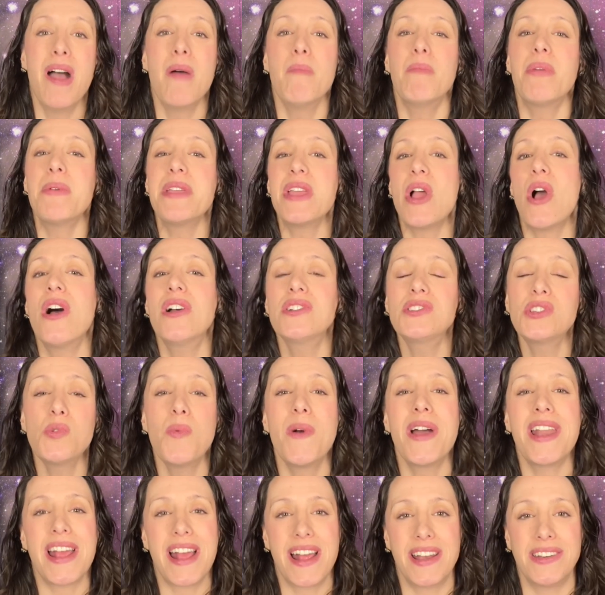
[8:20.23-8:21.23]
but we also
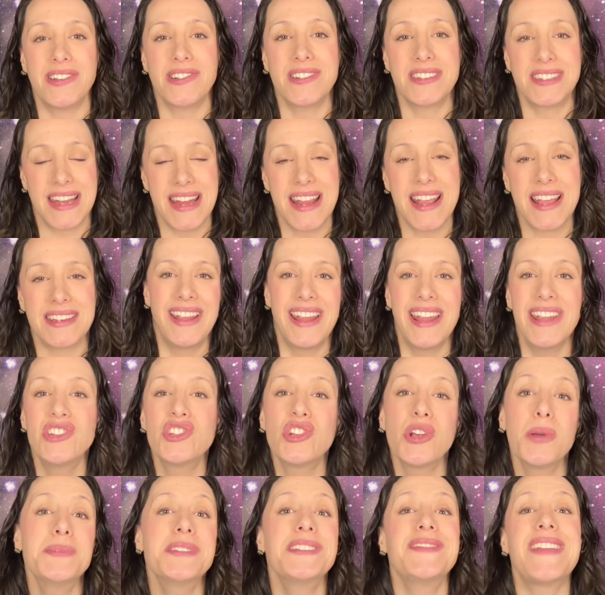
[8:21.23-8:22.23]
want to understand in
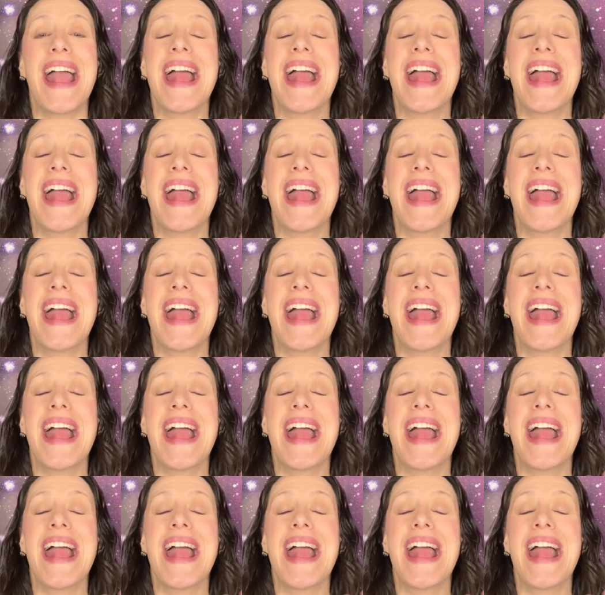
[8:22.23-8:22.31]
terms of